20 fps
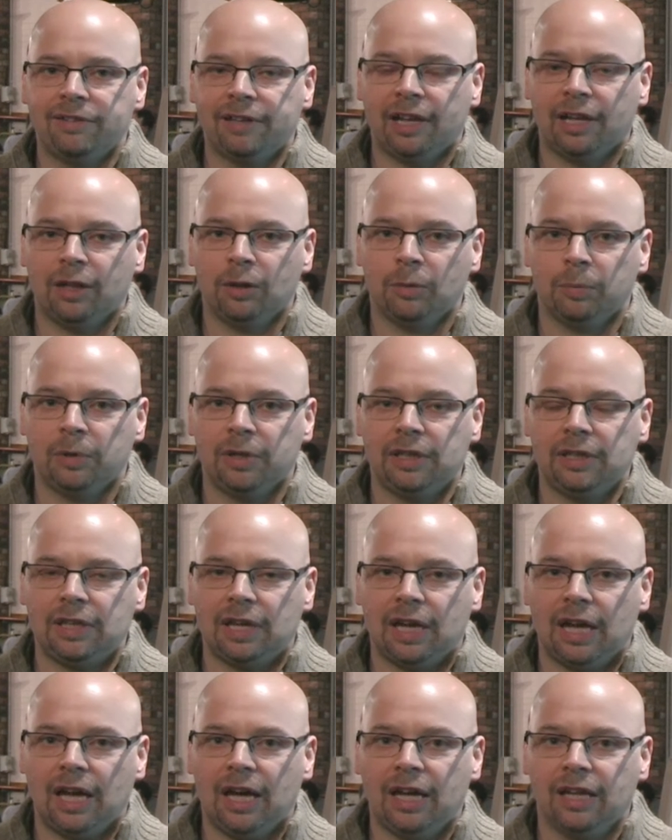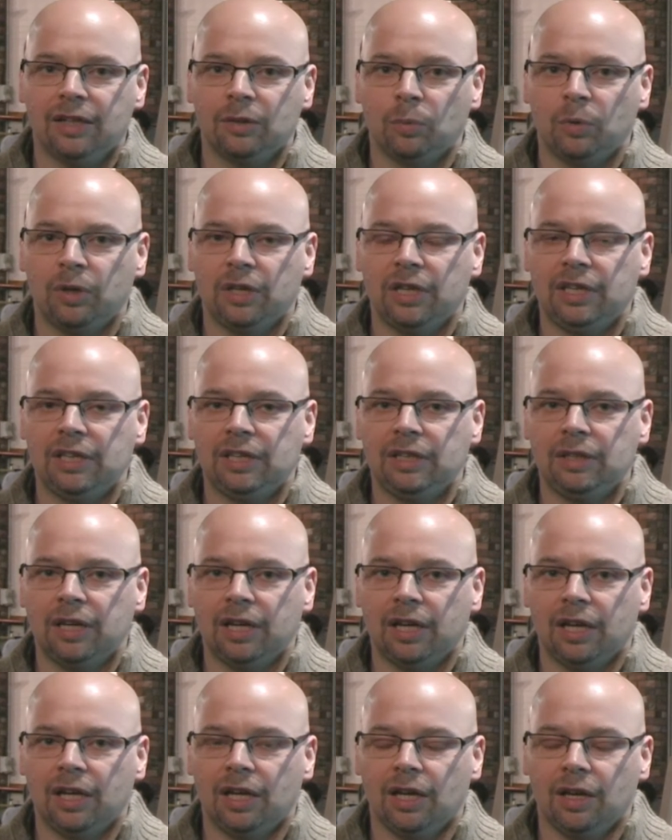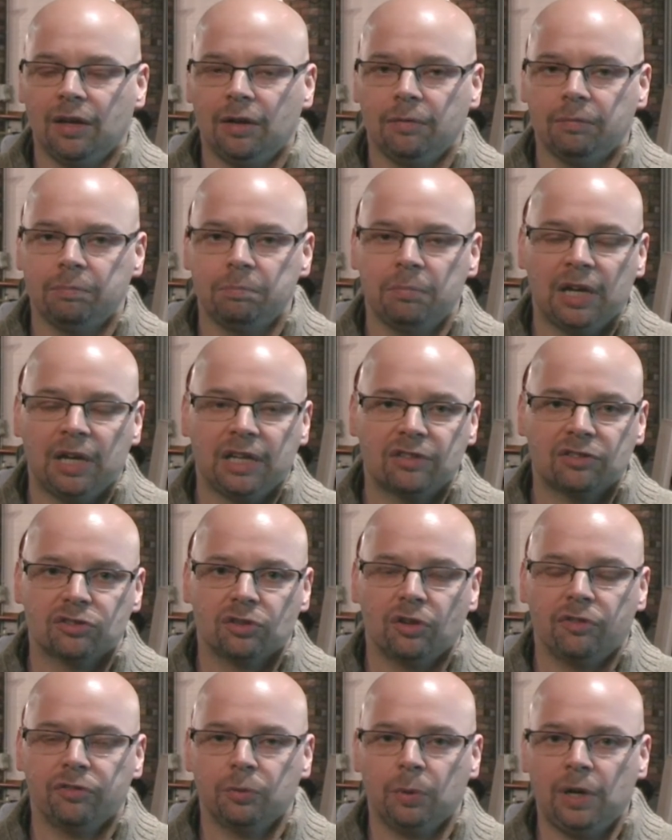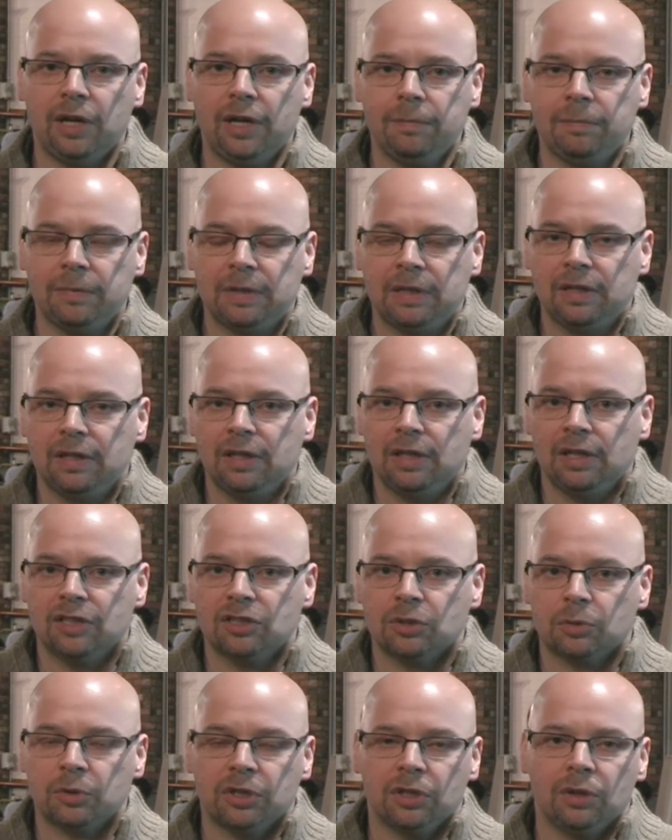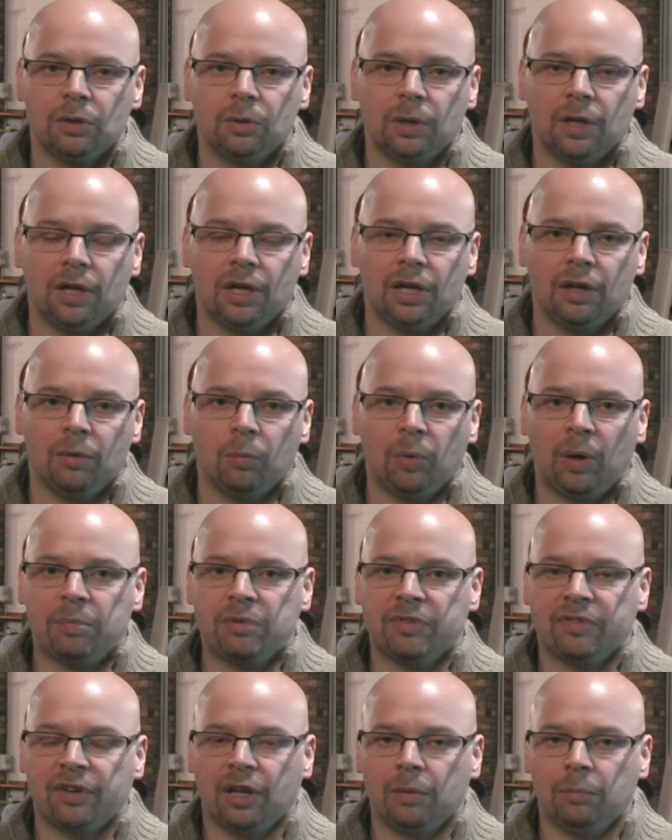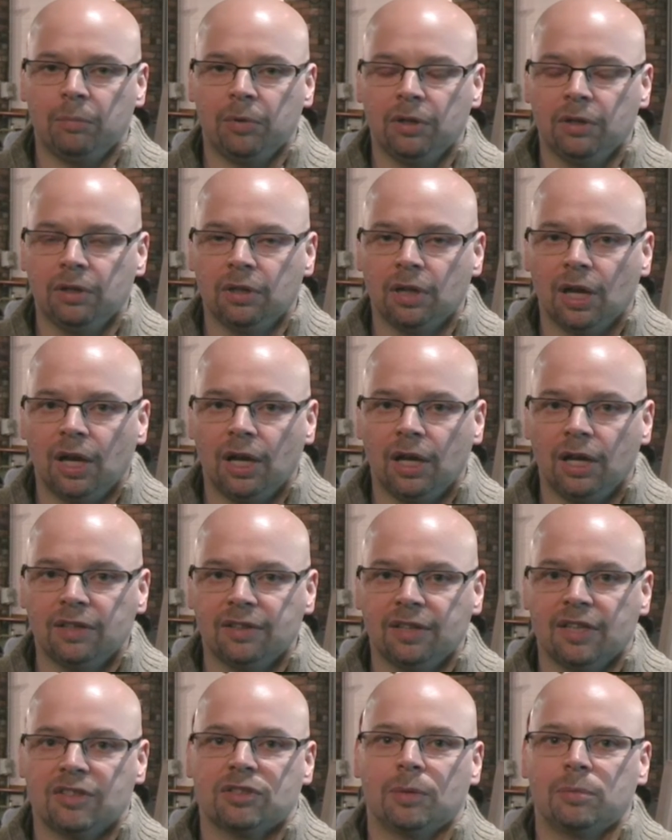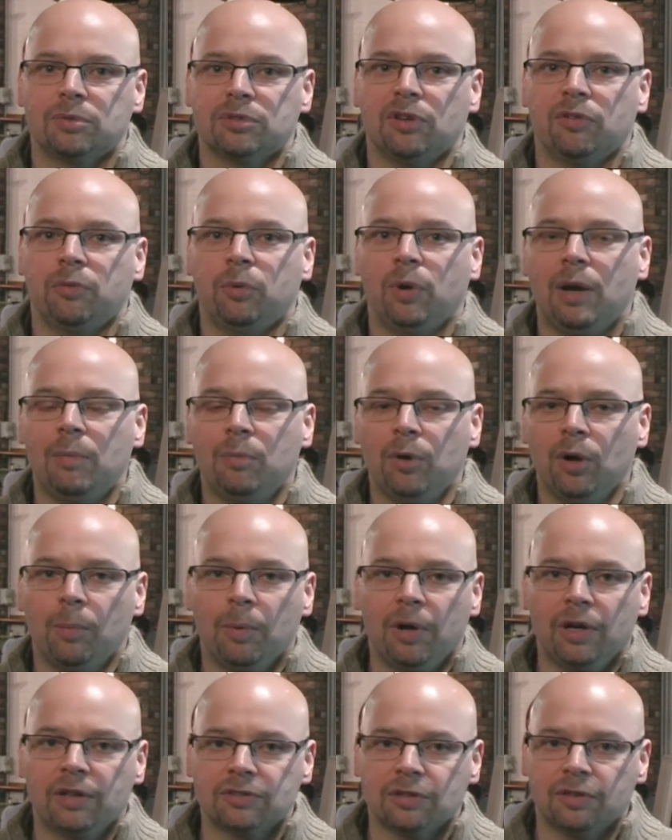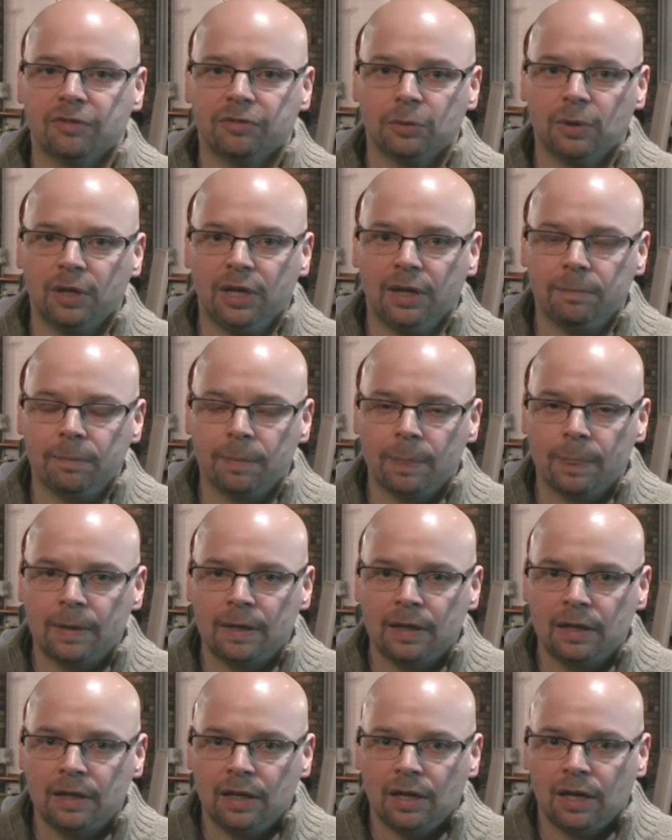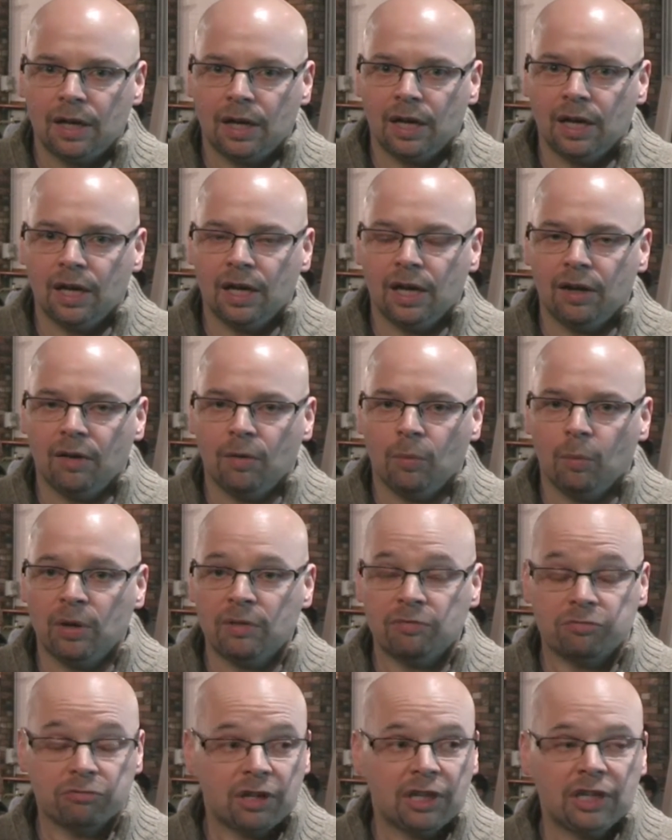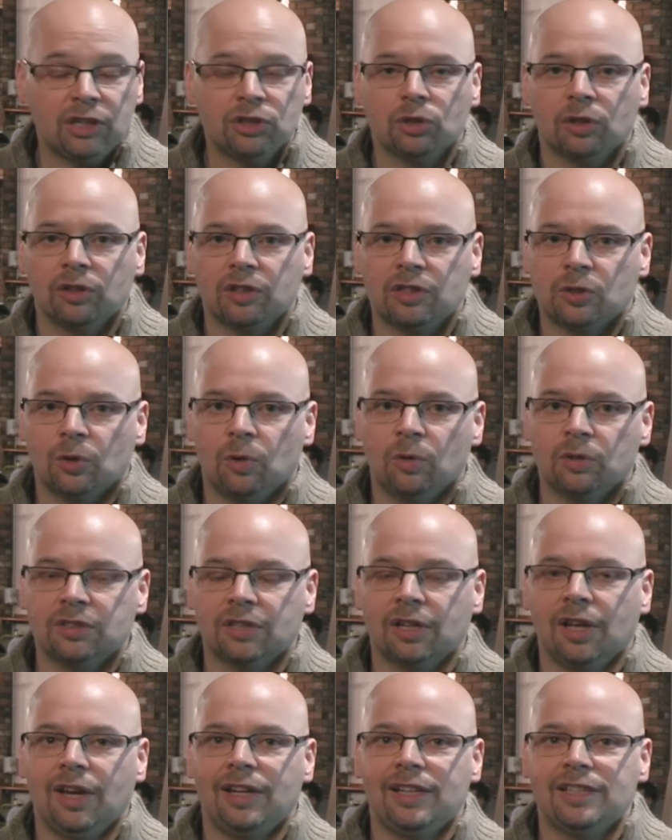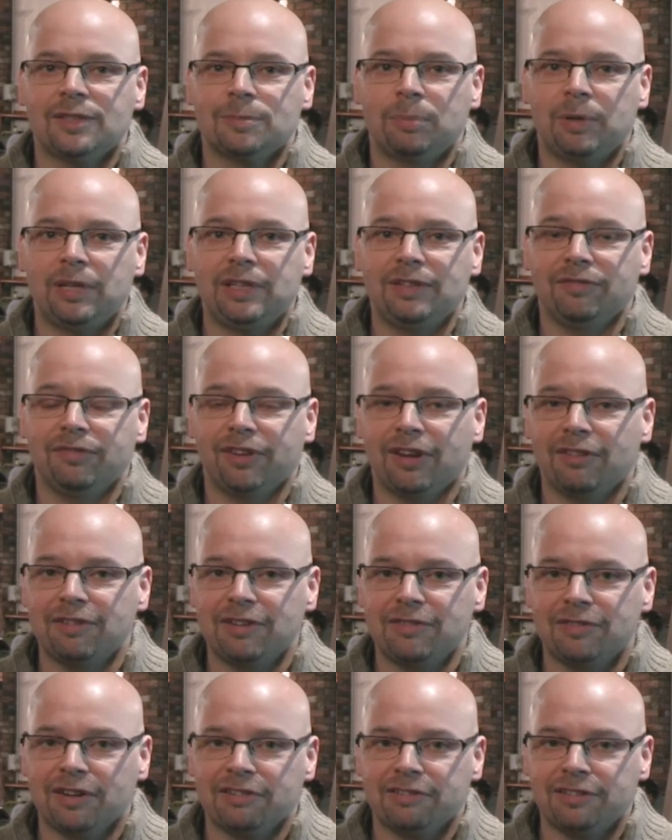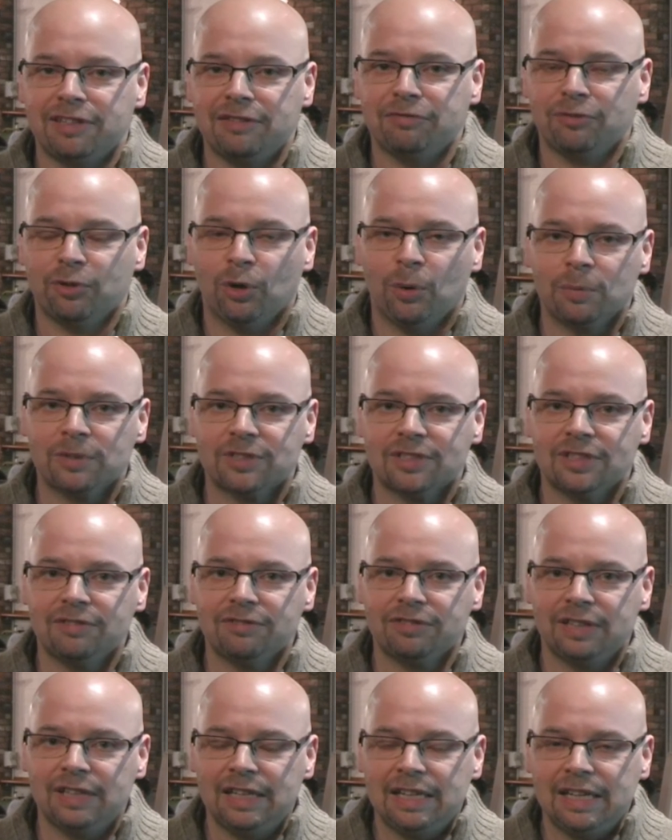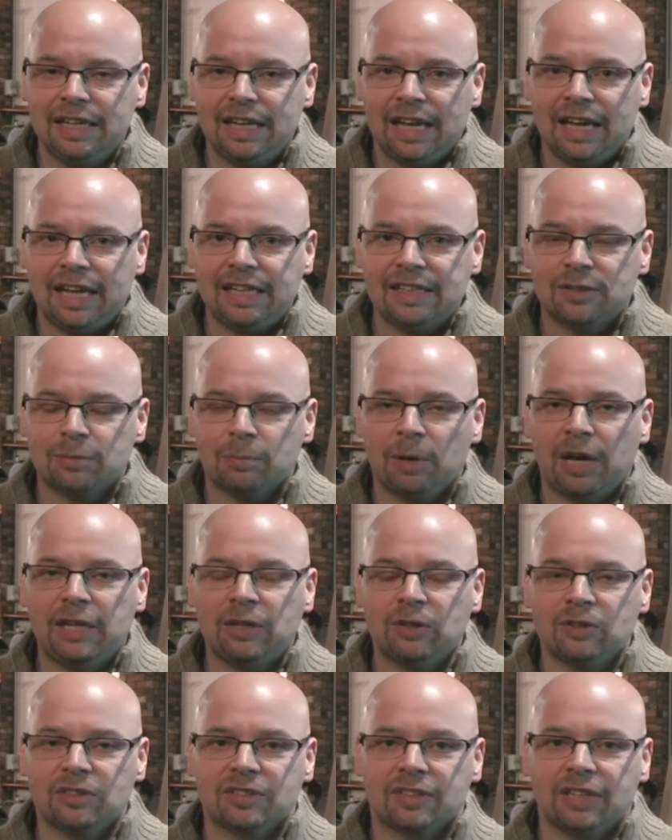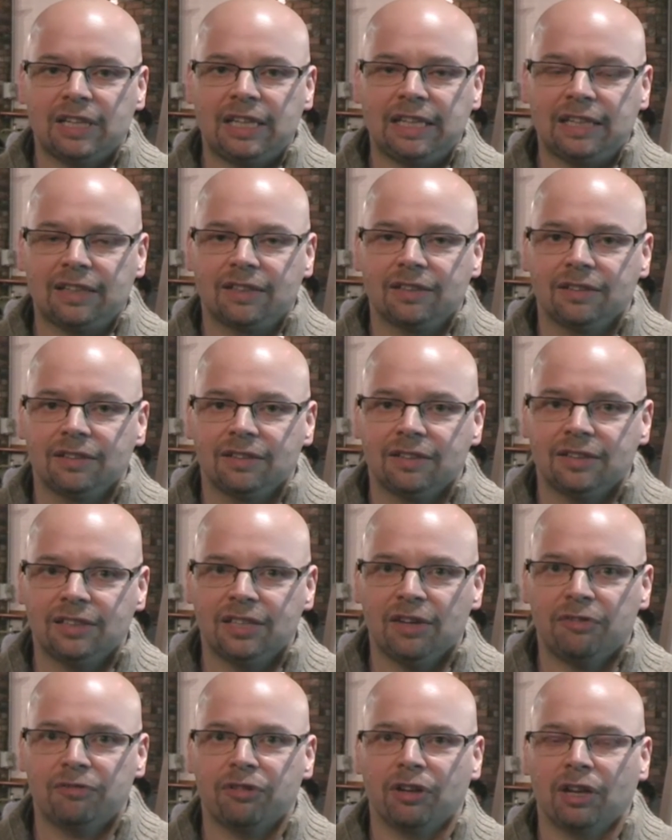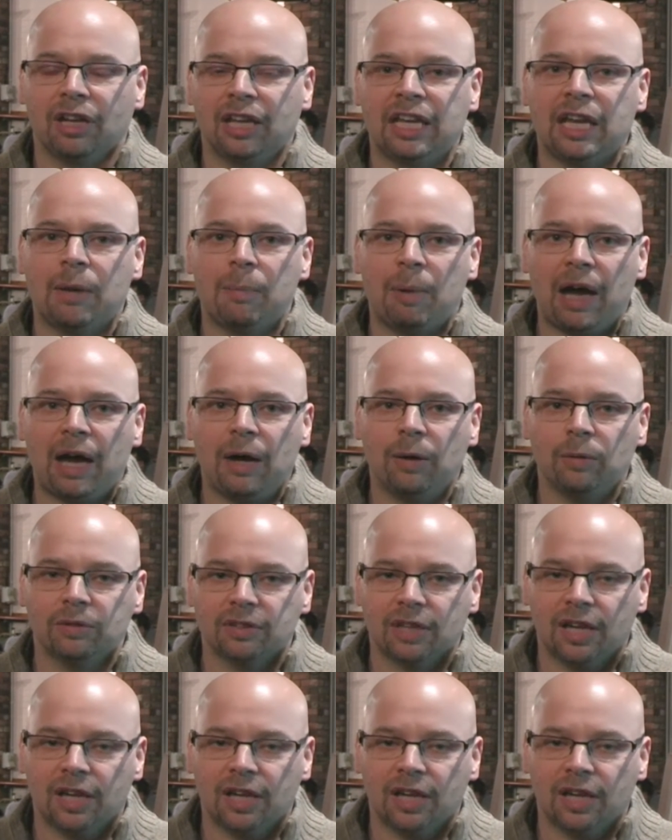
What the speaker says: LLP, and we make software. So we do web development, desktop software, mobile software. We've really enjoyed the talk tonight. It's been very, very informative. It's made us think differently about